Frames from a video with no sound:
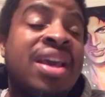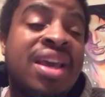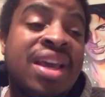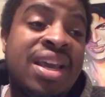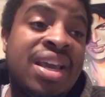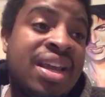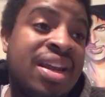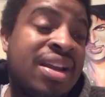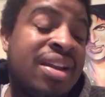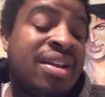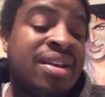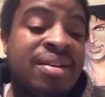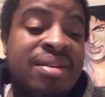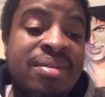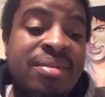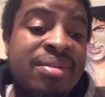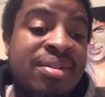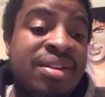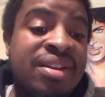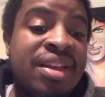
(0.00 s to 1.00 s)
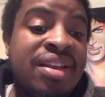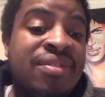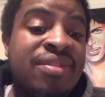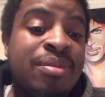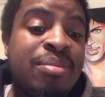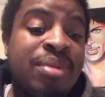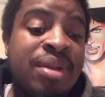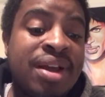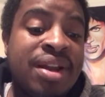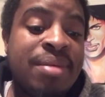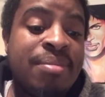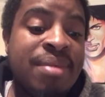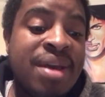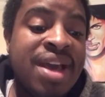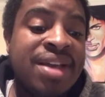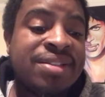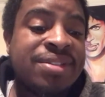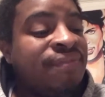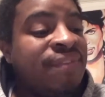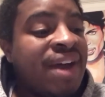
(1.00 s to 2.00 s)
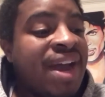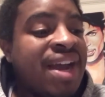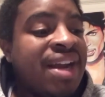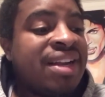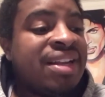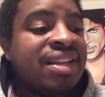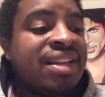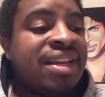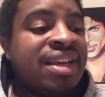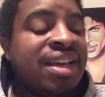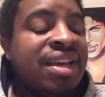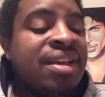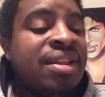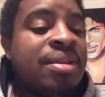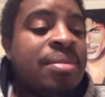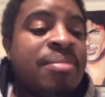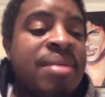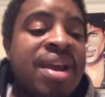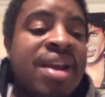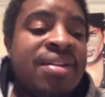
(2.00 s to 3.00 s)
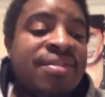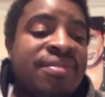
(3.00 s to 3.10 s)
and leave a bloody mess. Finally, the main